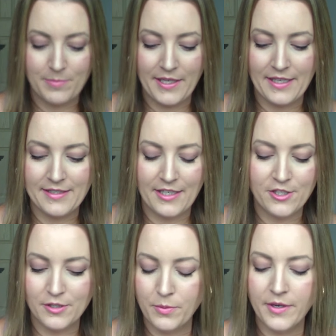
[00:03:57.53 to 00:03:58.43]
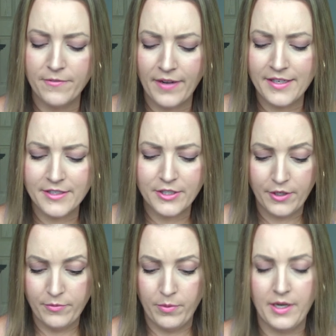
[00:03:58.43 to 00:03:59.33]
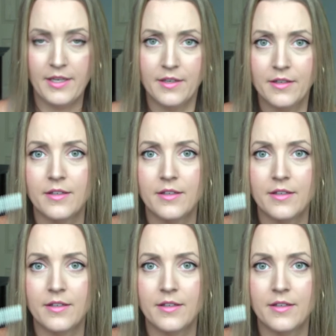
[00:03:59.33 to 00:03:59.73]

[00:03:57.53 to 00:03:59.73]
because I just want to find a good one.